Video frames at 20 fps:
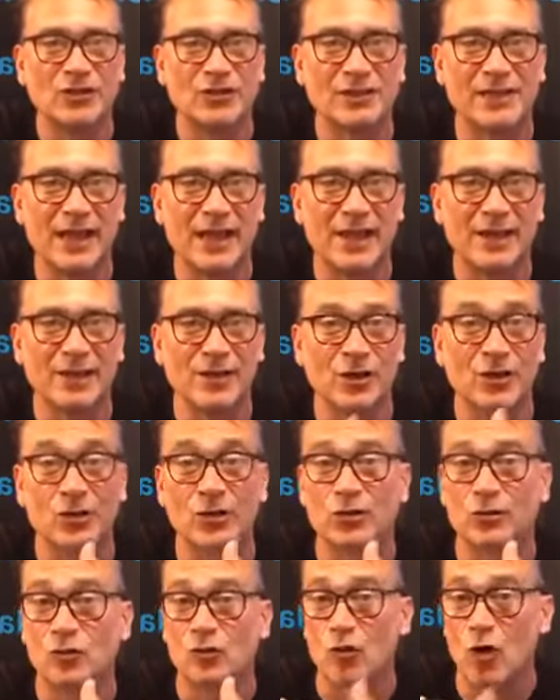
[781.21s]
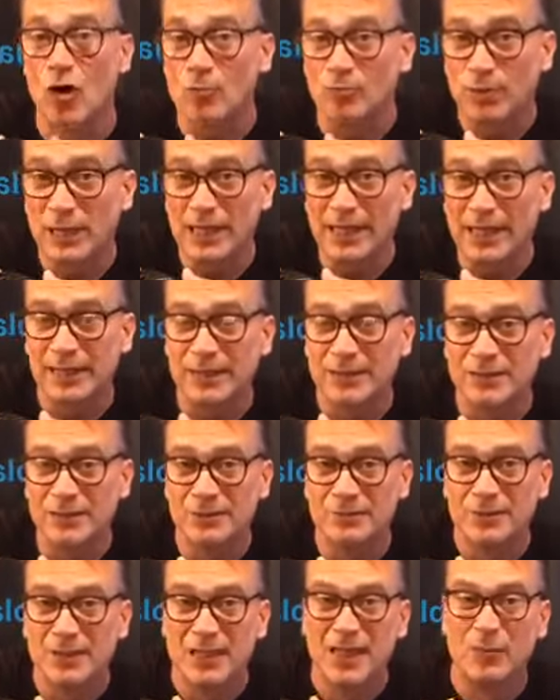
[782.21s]
is then chrome plated,
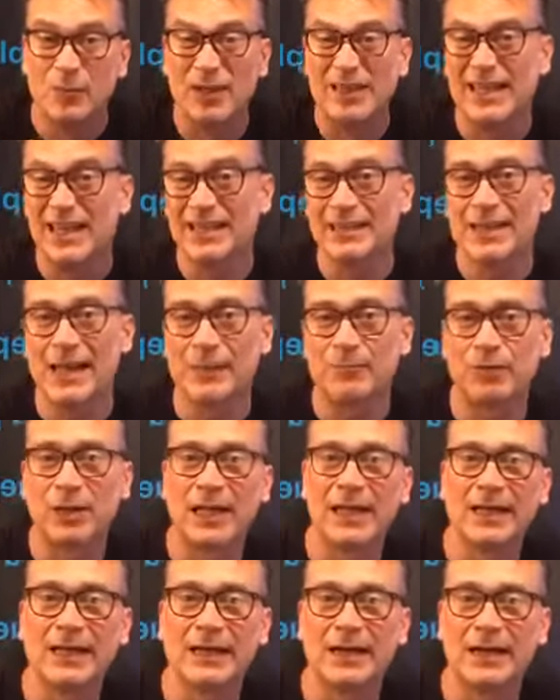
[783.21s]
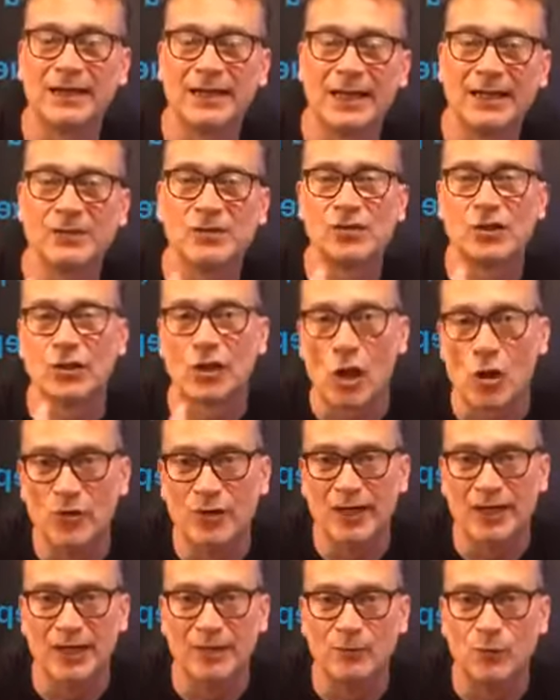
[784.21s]
but then they plated it in
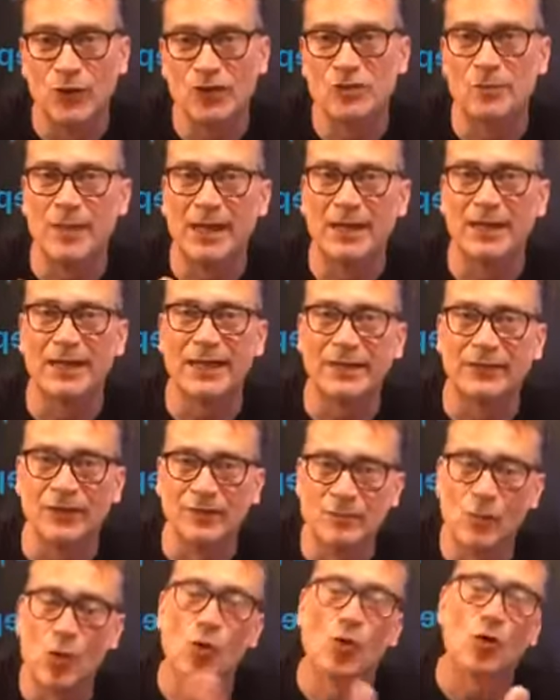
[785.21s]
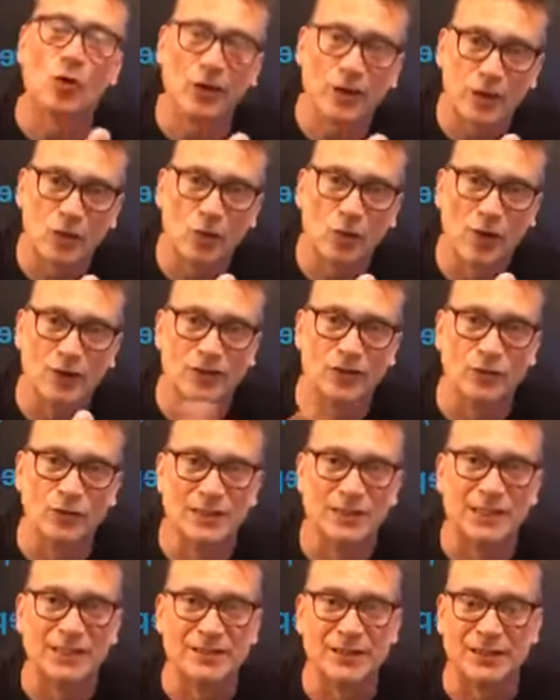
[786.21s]
zirconium, which made it even more corrosion
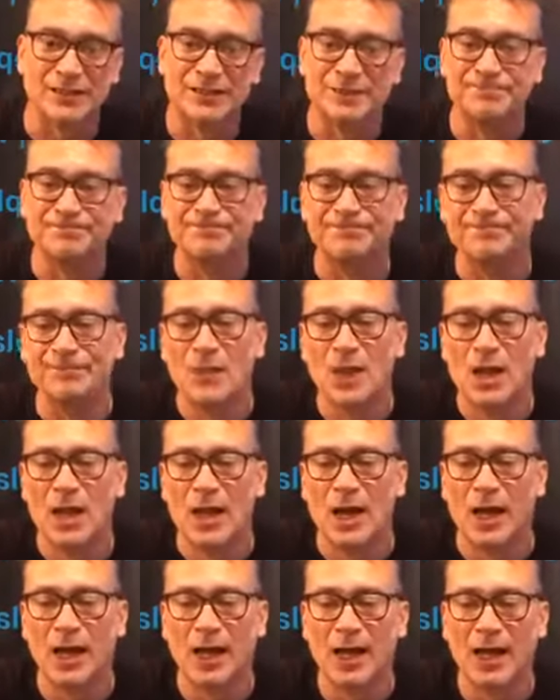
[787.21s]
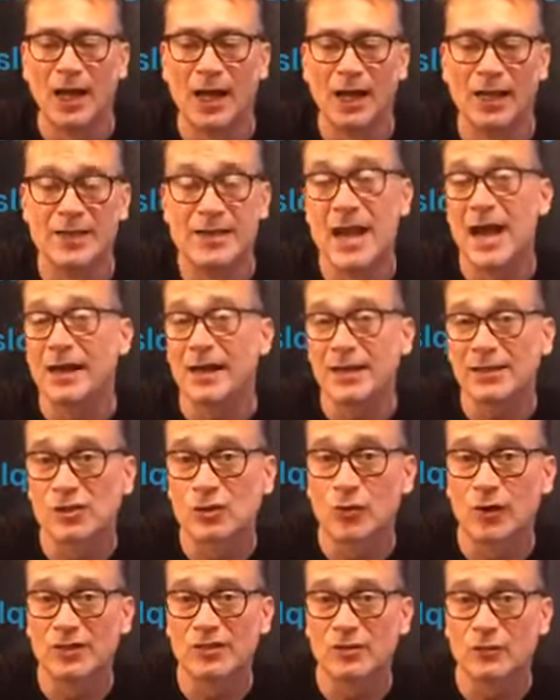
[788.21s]
resistant. Not as
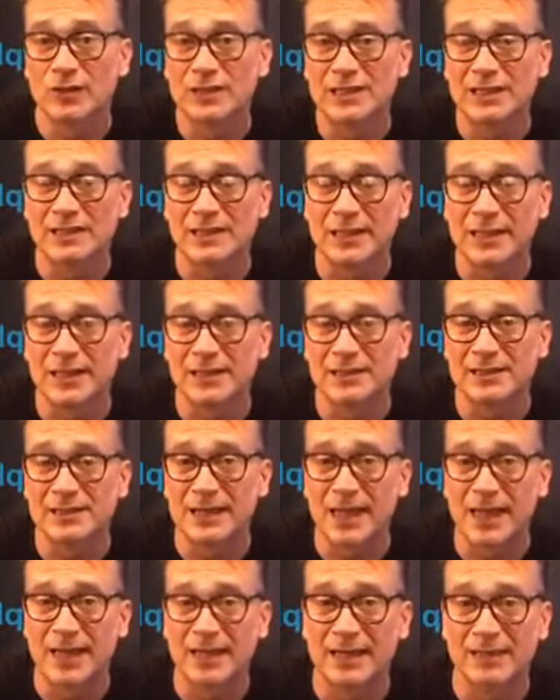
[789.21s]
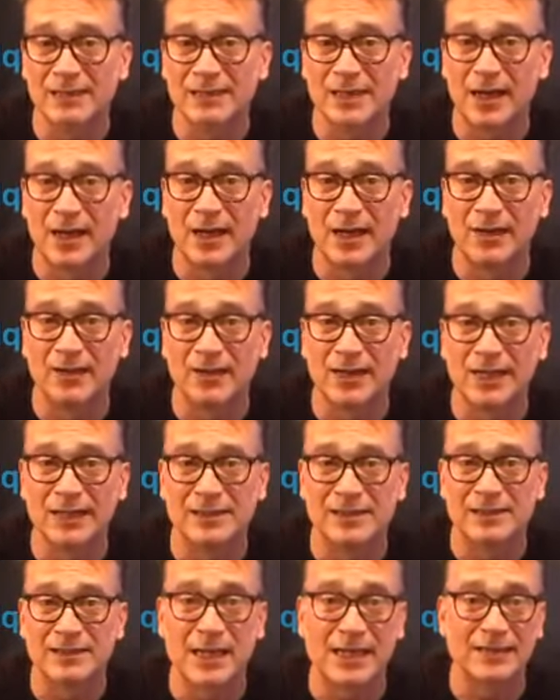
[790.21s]
corrosion resistant as
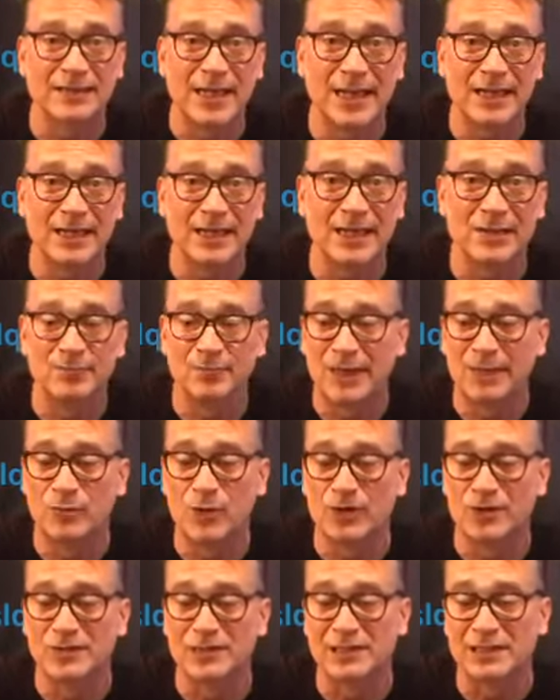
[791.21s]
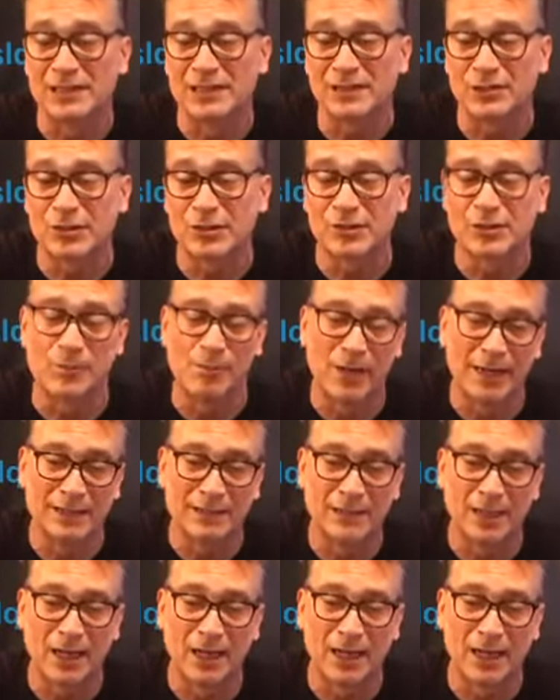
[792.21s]
its titanium big brothers and sisters, but